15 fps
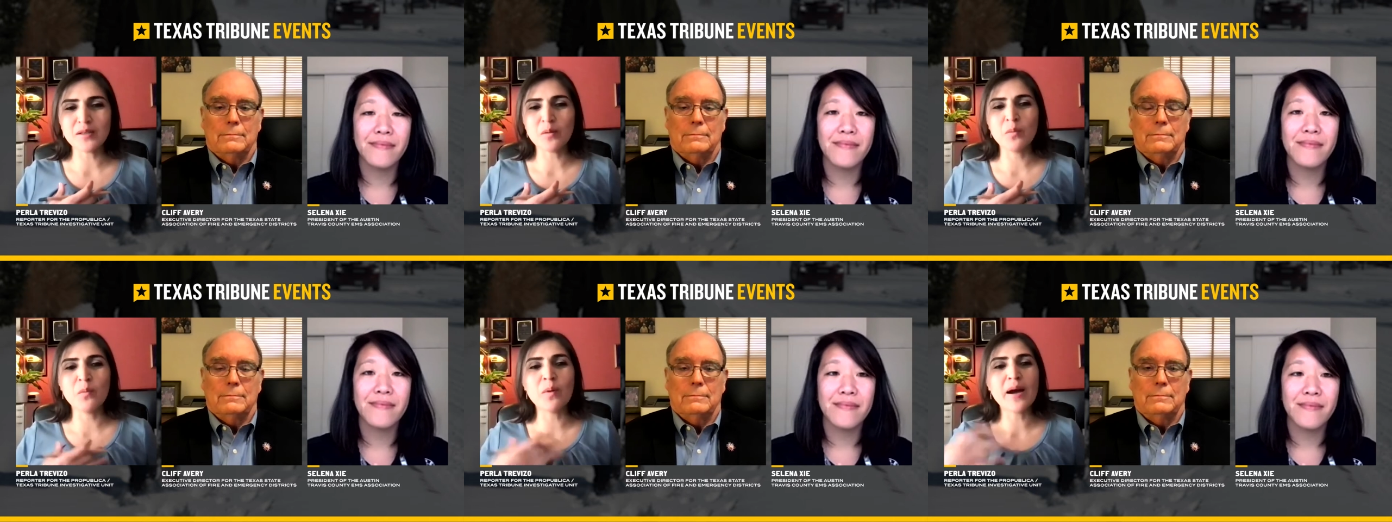
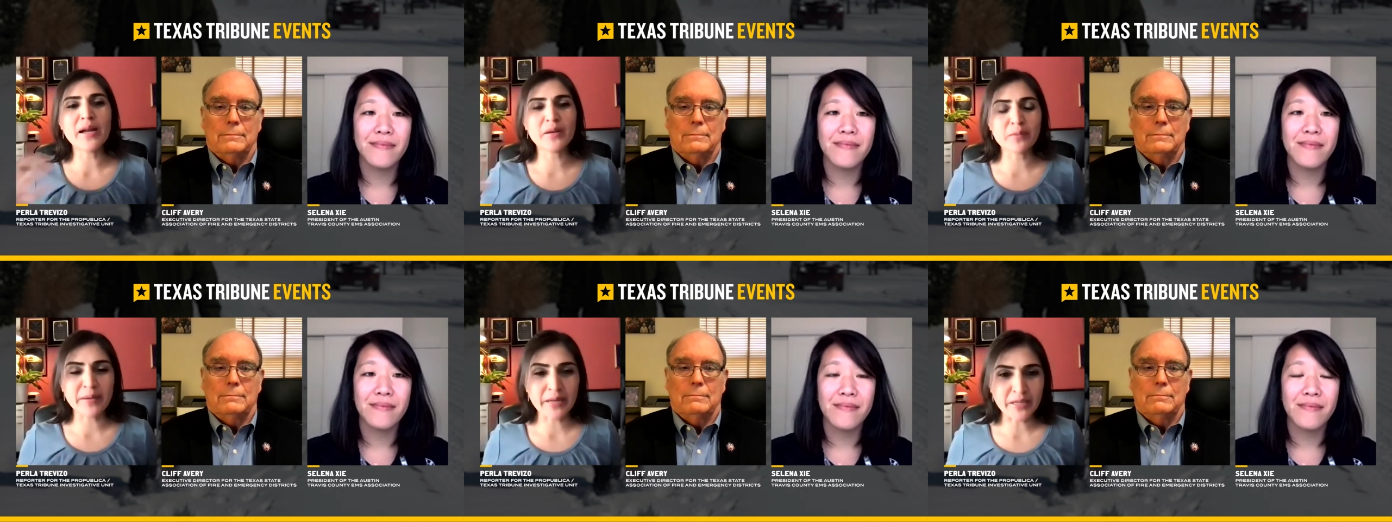Speaker 1: a
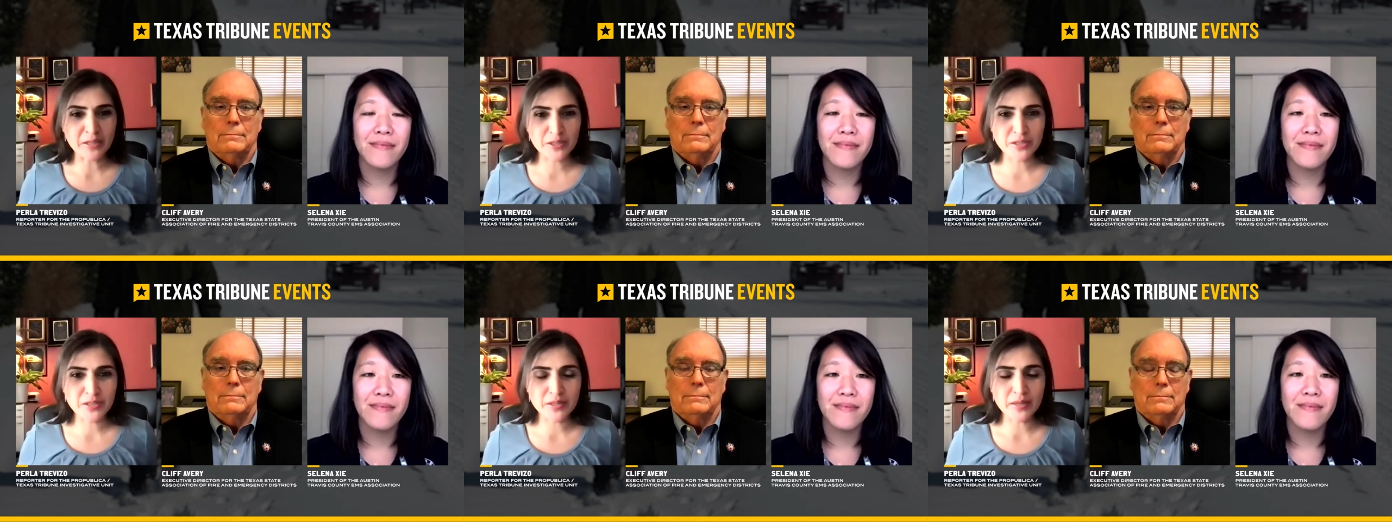wide
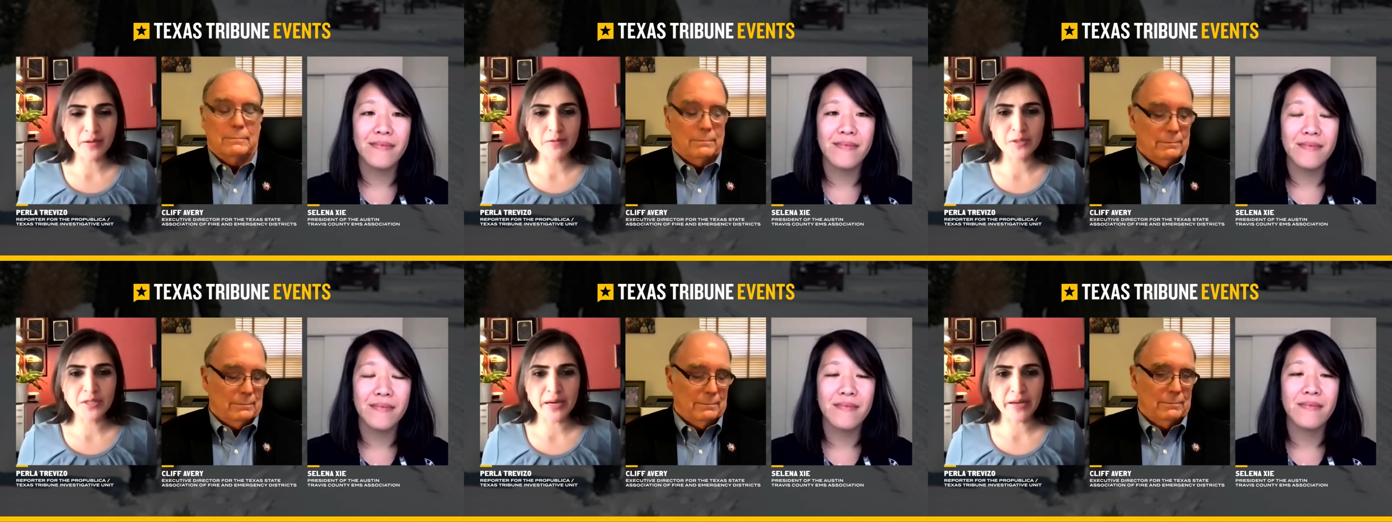range
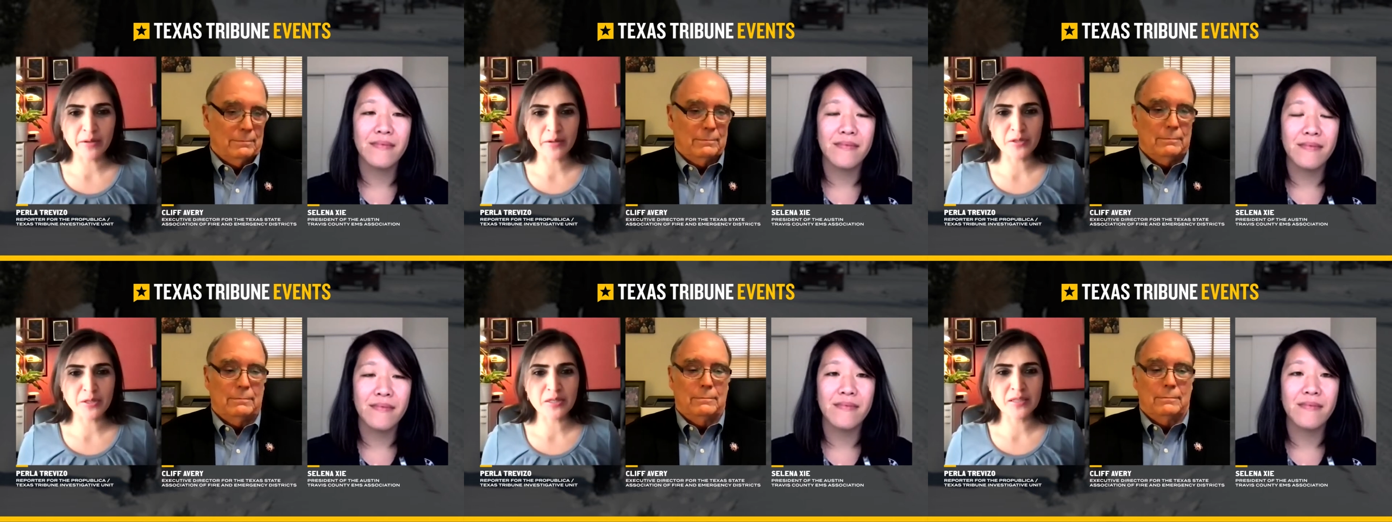of
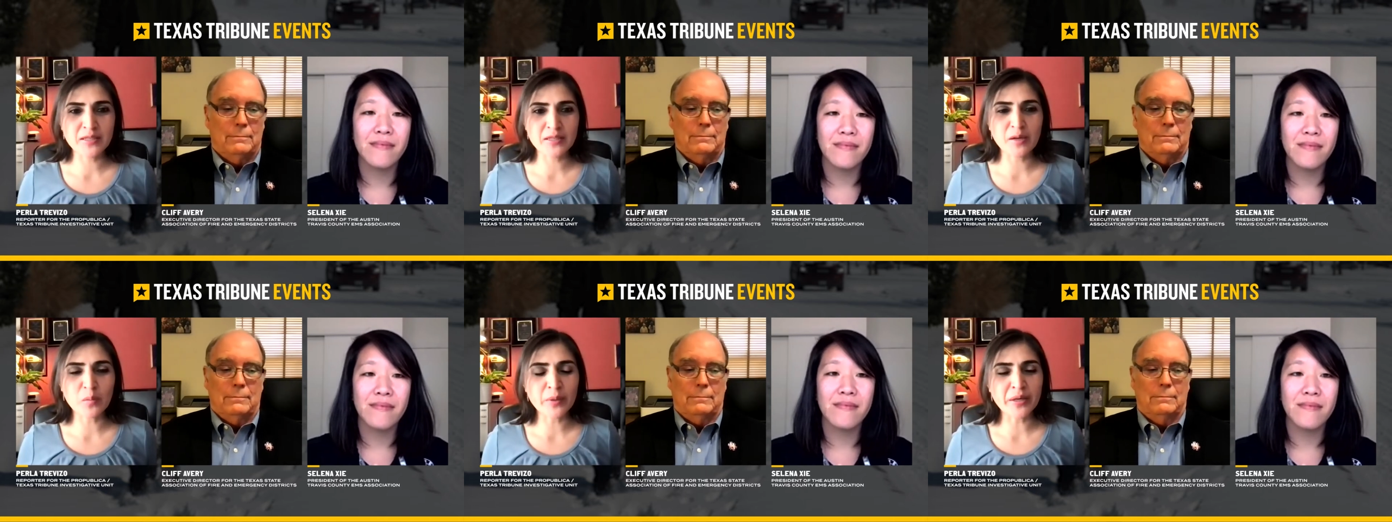challenges
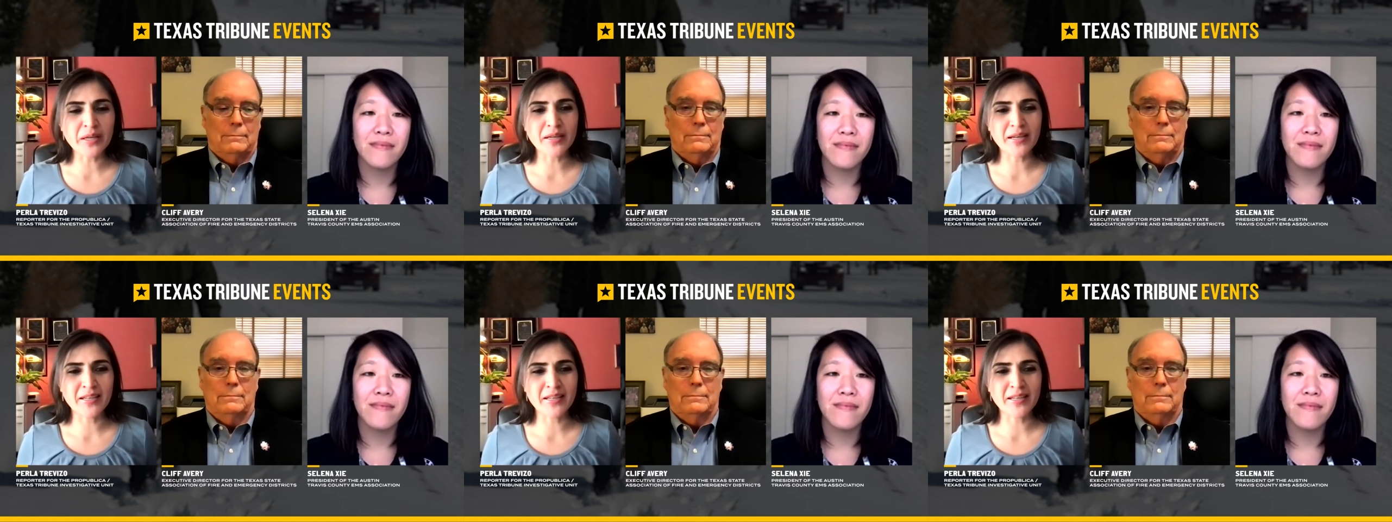that week.